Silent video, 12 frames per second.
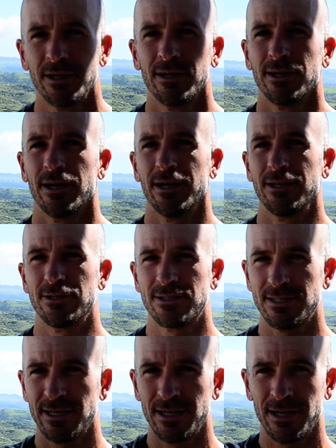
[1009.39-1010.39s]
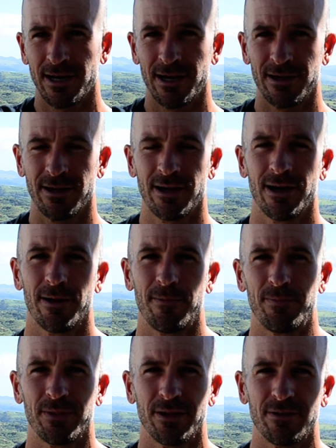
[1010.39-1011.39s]
and you see
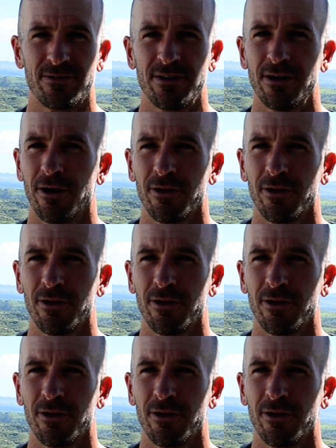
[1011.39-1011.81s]
all